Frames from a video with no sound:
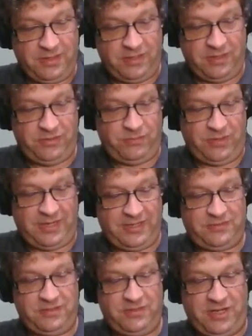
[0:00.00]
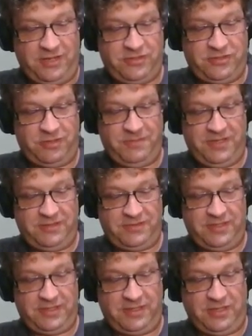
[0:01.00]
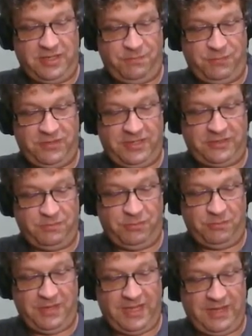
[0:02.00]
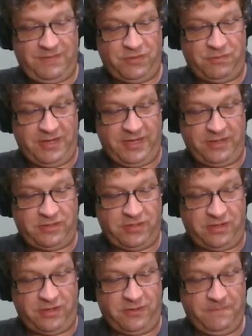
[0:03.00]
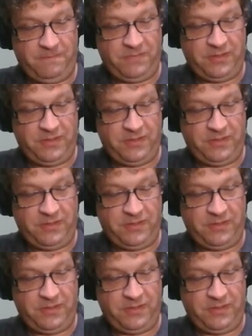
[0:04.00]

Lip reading: Otherwise, a non-deterministic and unpredictable behavior may occur.